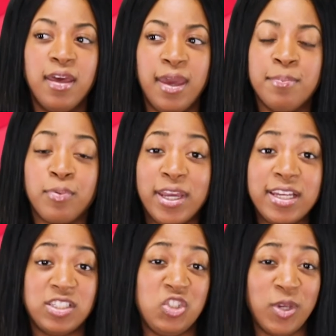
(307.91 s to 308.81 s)
and
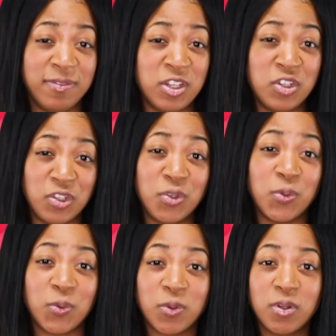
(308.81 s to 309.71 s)
breakage that you have to
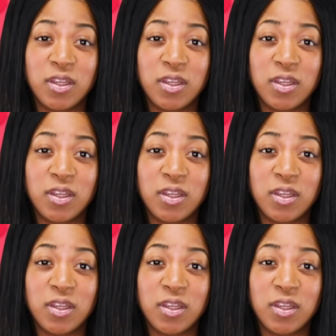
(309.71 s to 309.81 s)
do